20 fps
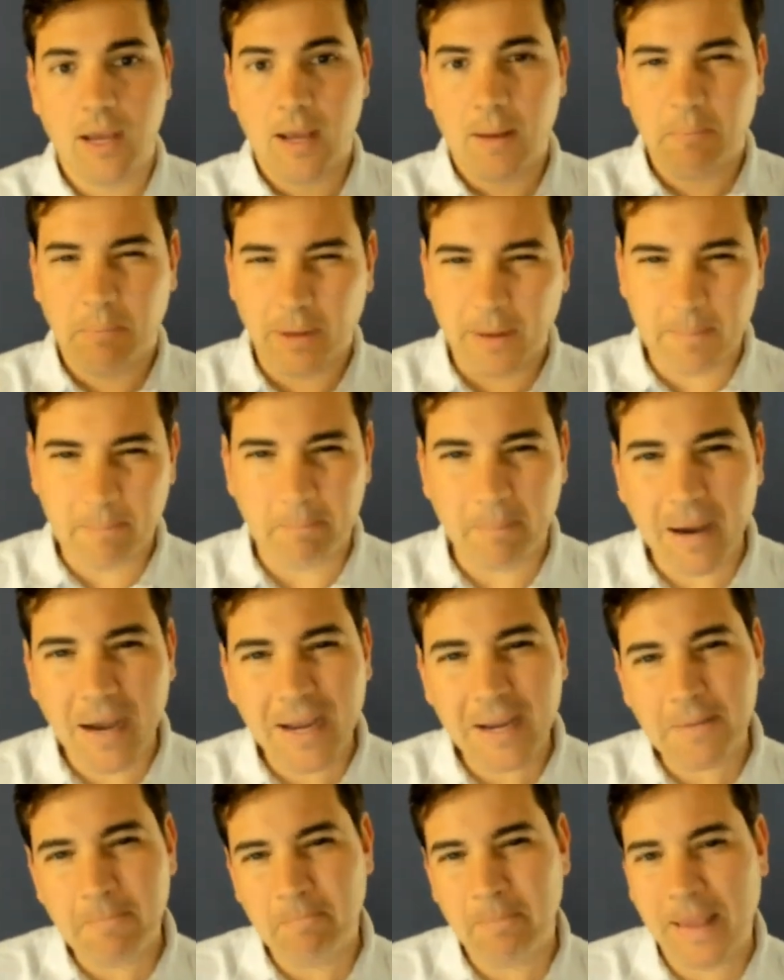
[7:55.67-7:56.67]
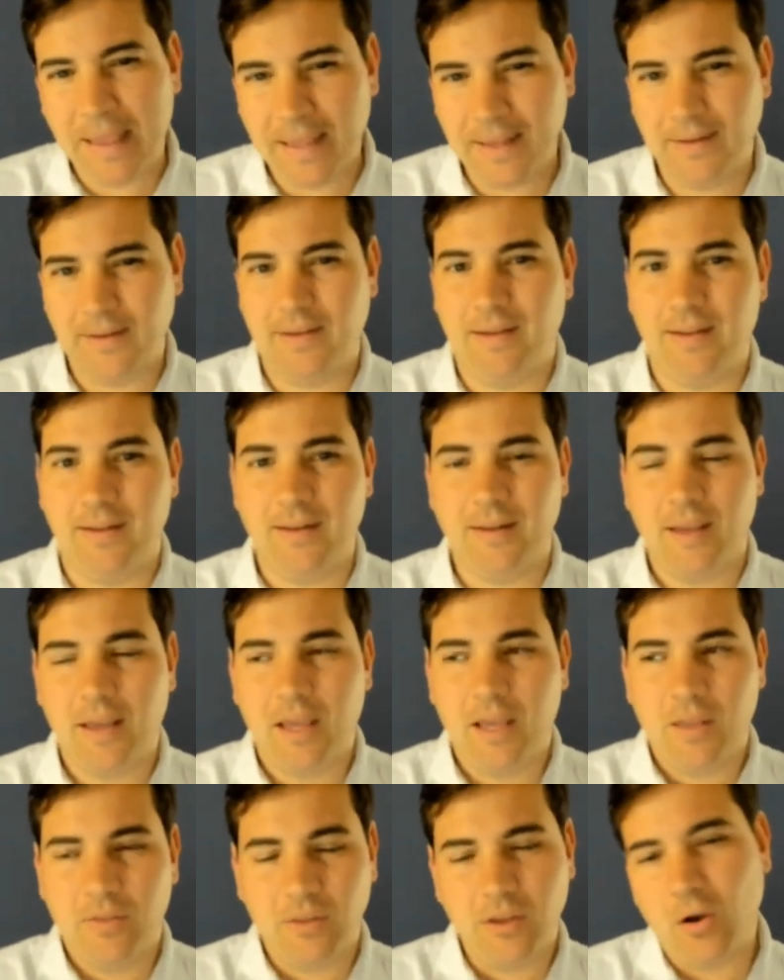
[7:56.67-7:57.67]
But in my opinion,
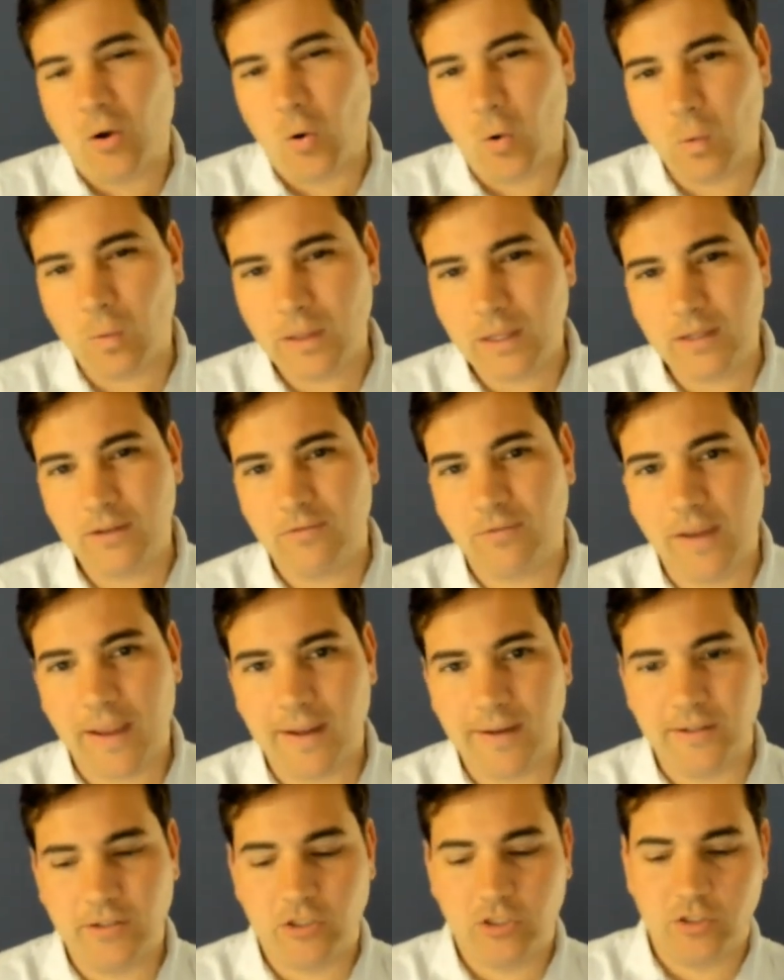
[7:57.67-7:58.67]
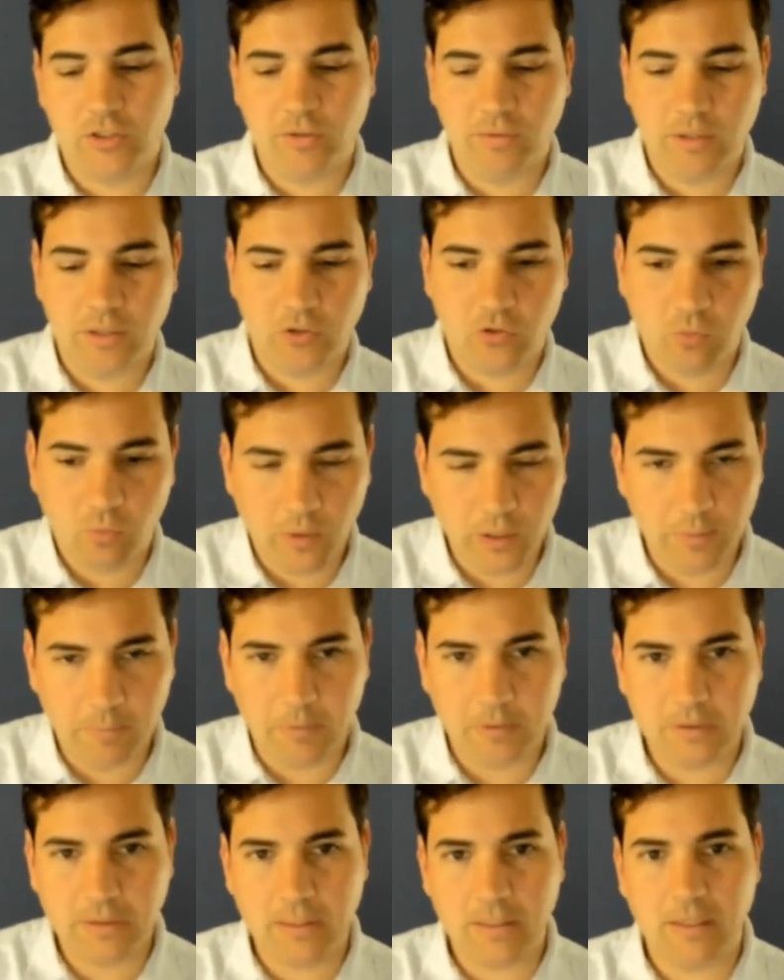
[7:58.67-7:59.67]
the only advantage to doing a
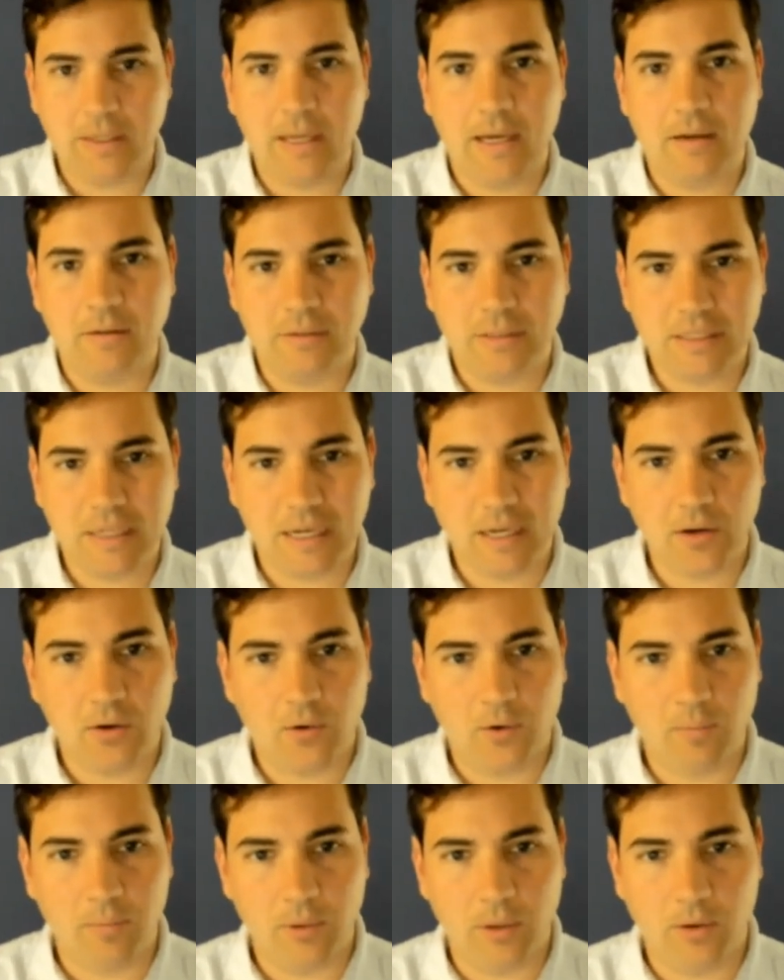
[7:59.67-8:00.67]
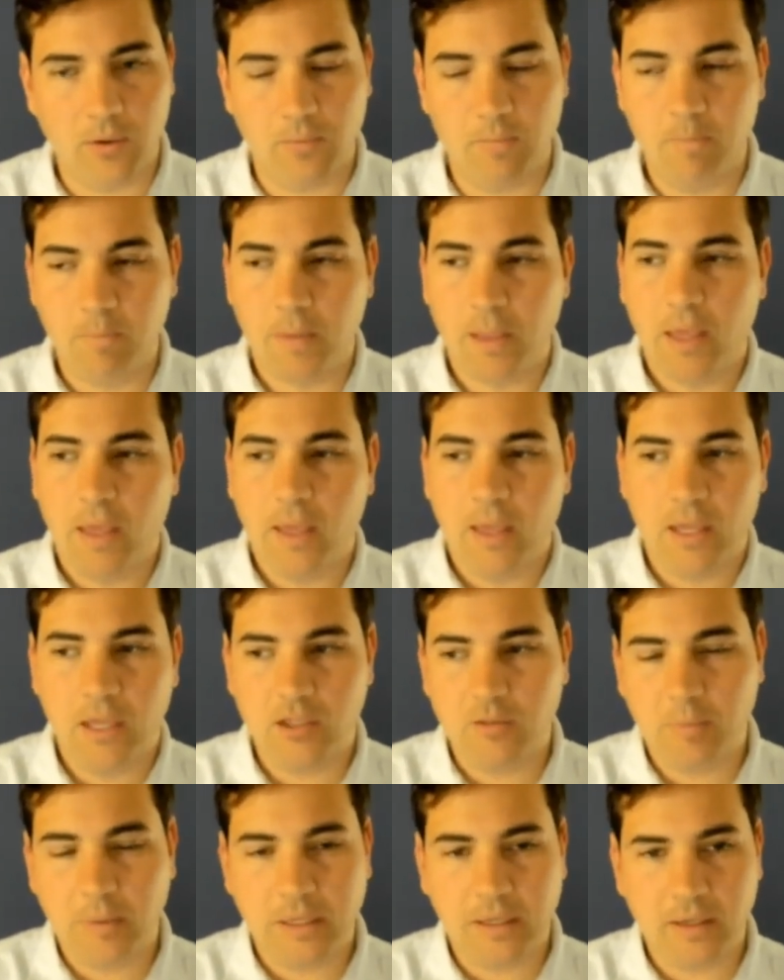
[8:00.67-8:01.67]
20% down second home loan
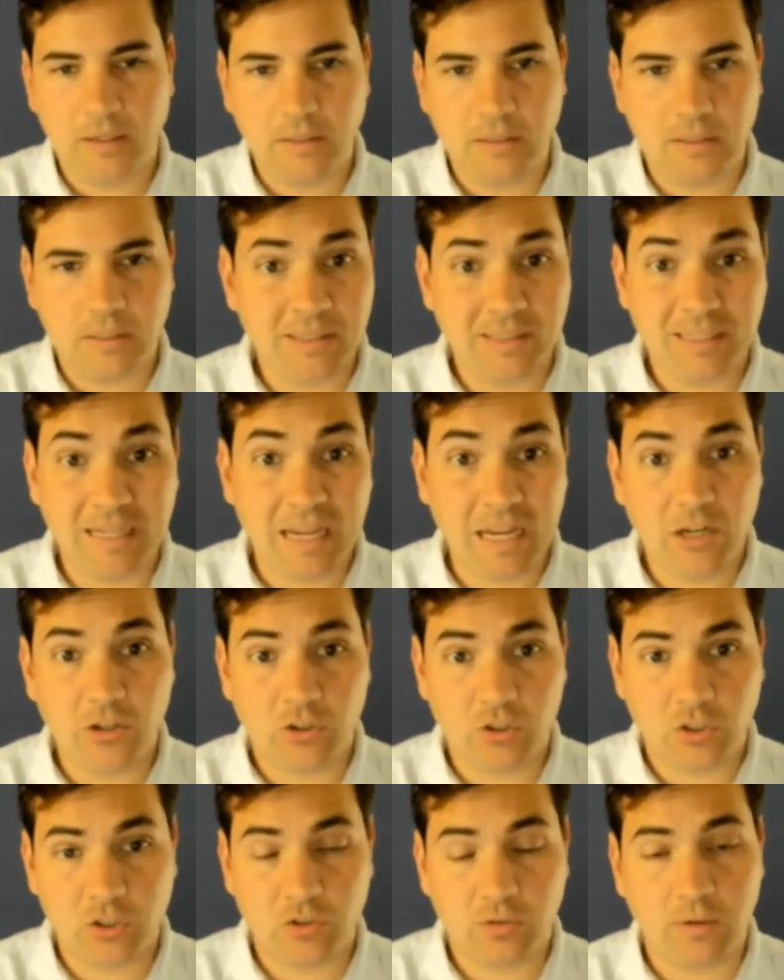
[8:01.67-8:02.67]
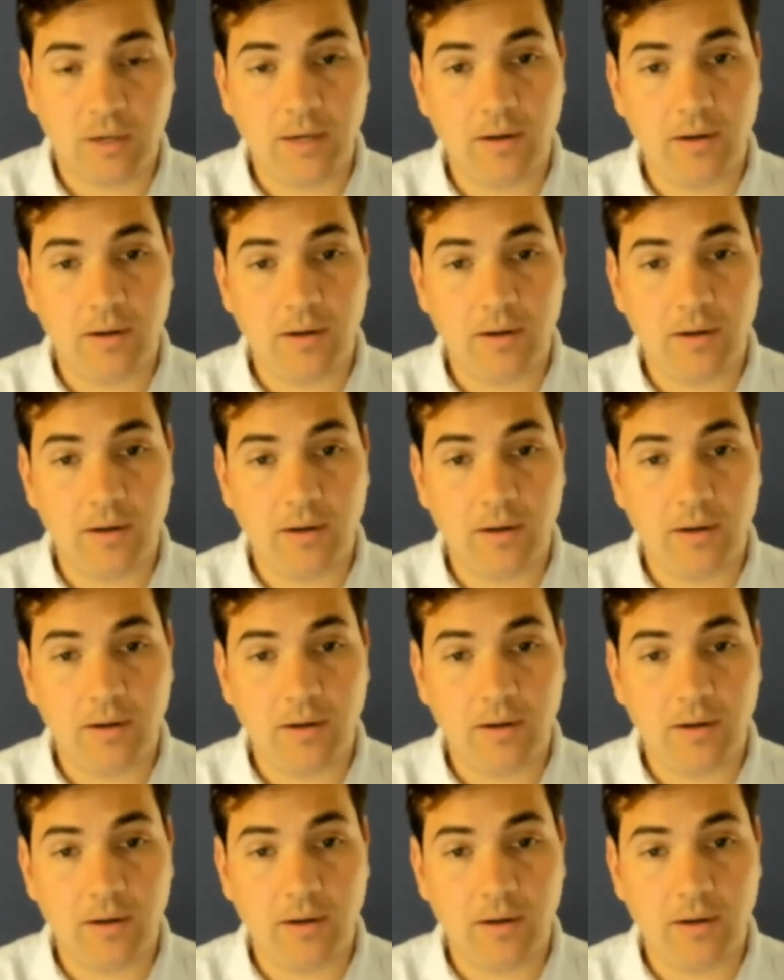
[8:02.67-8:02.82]
is because the interest rate